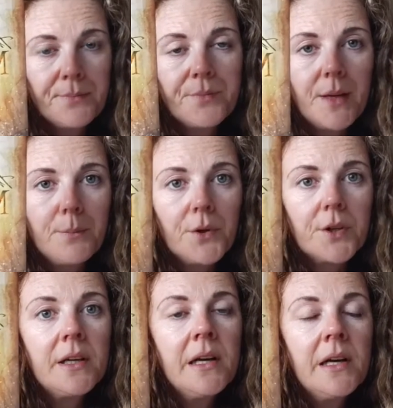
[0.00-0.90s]
that
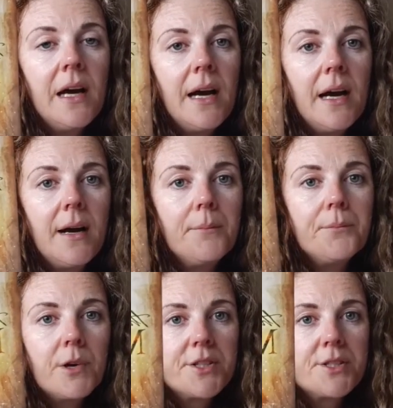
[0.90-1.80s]
book.
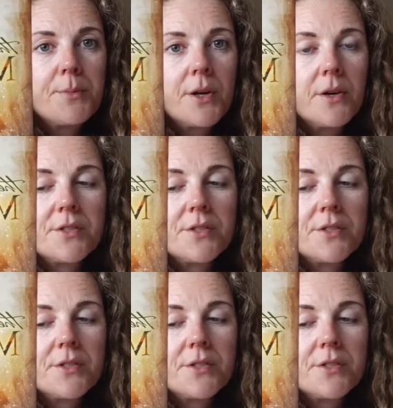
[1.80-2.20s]
Rhonda Byrne.